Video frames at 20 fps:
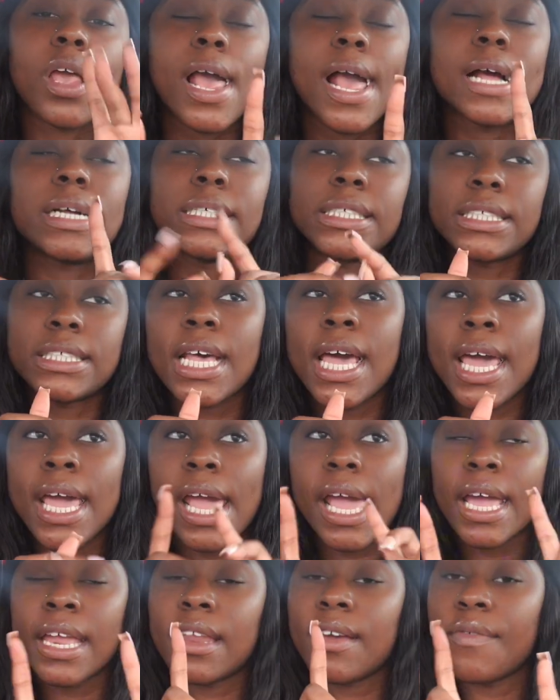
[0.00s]
as
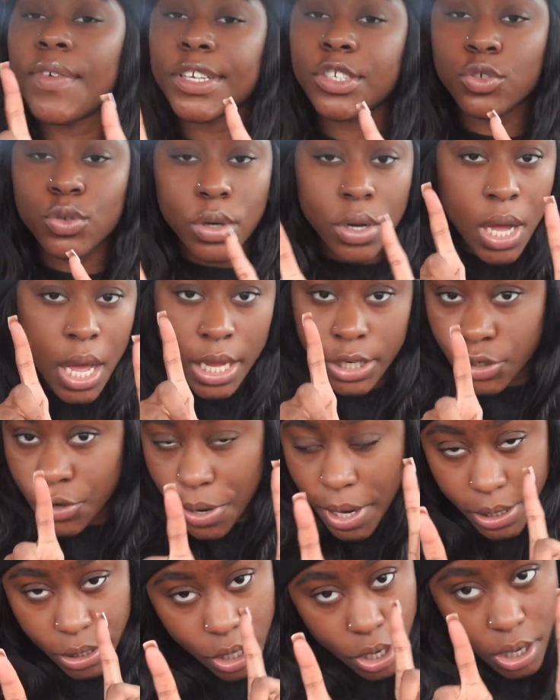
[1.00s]
a individual
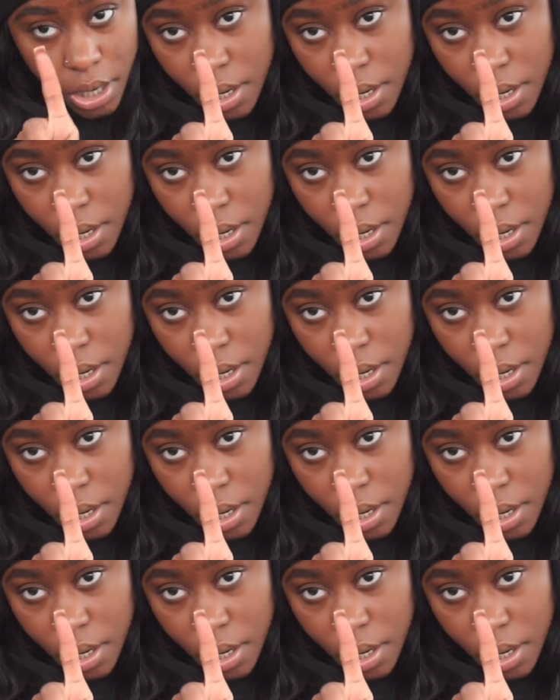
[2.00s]
contractor.